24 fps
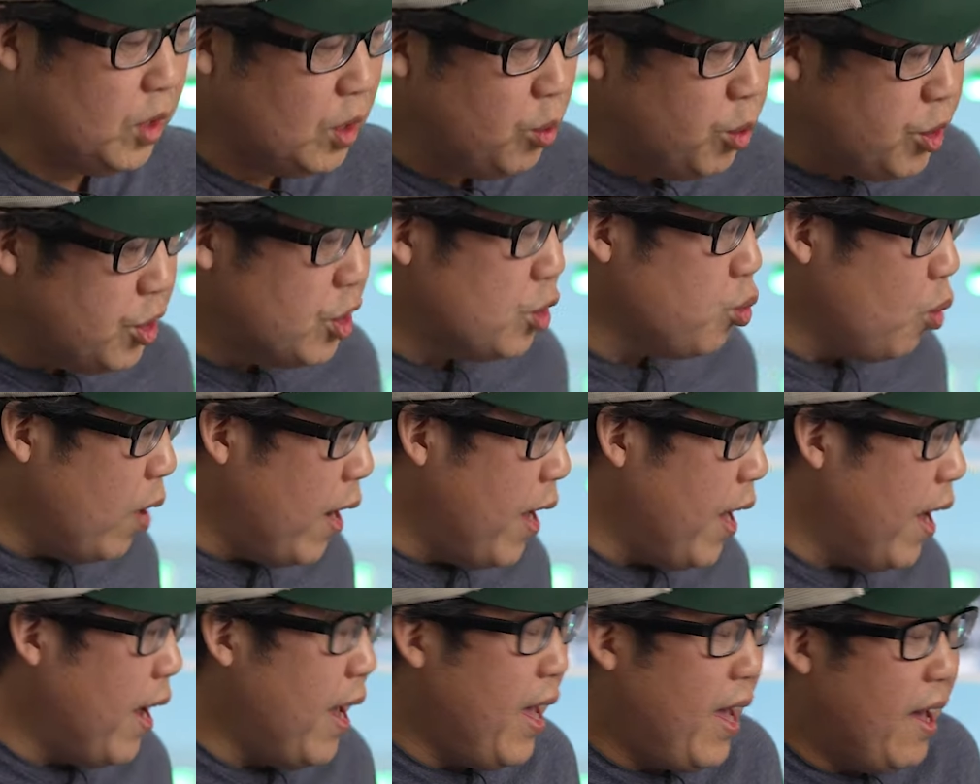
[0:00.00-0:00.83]
which is
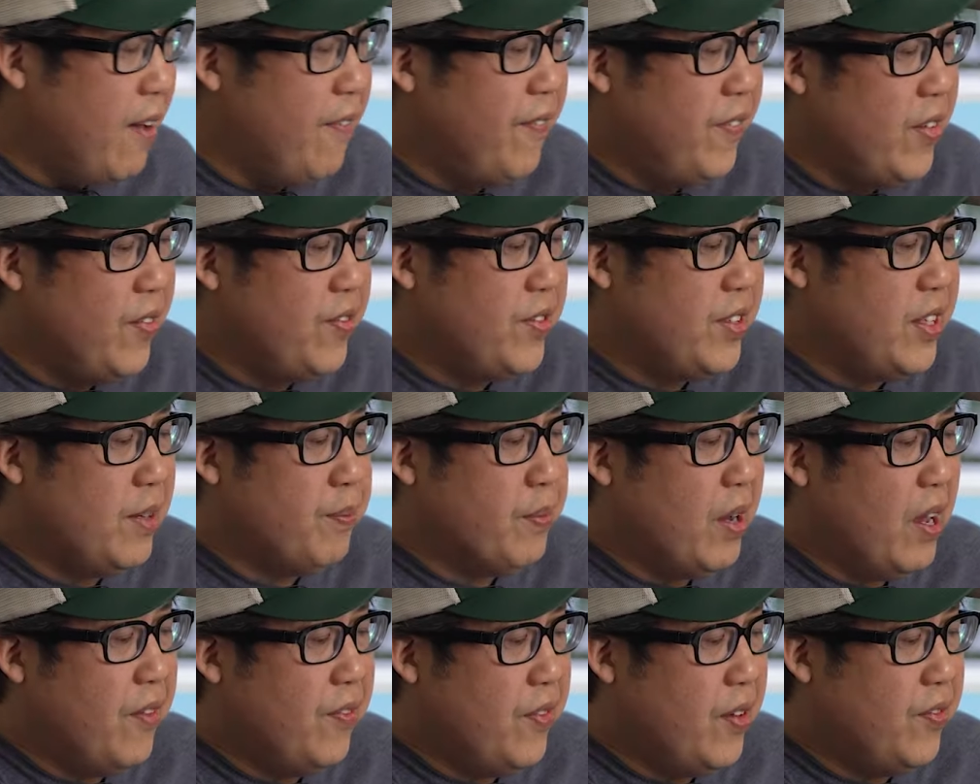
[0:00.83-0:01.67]
why I have
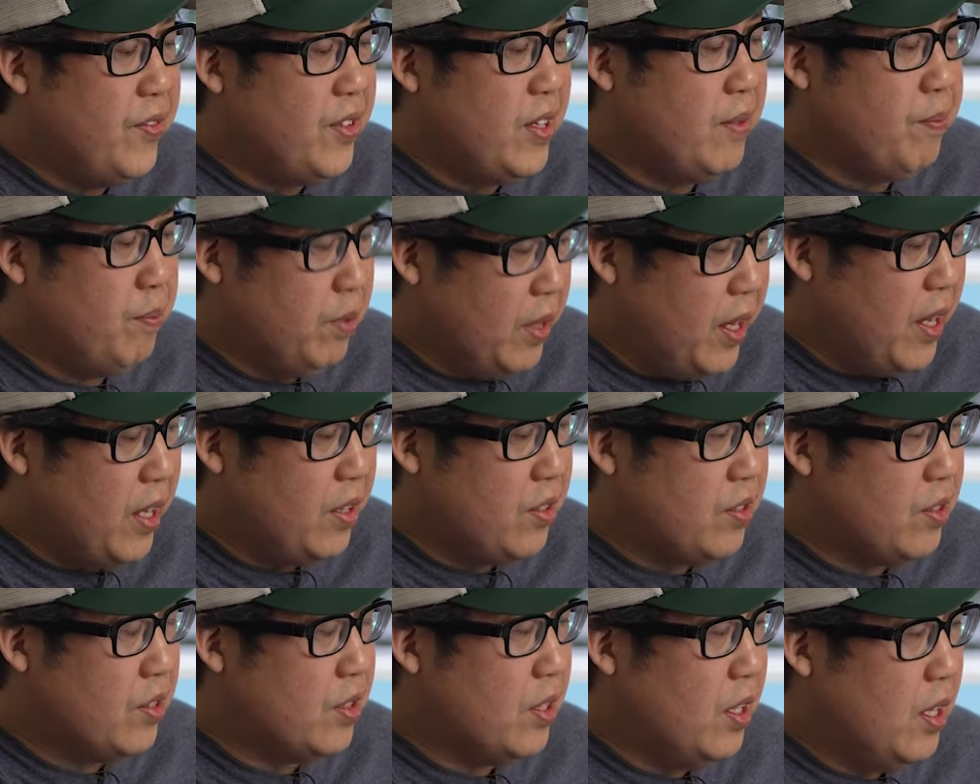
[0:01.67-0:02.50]
15 by 15
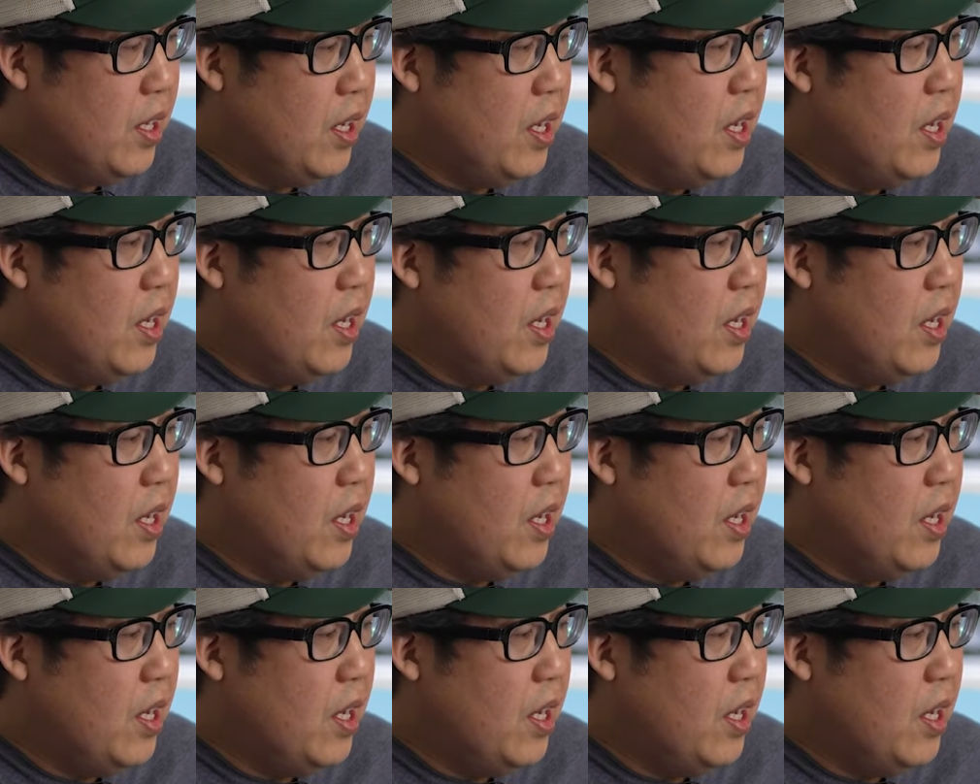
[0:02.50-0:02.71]
plates.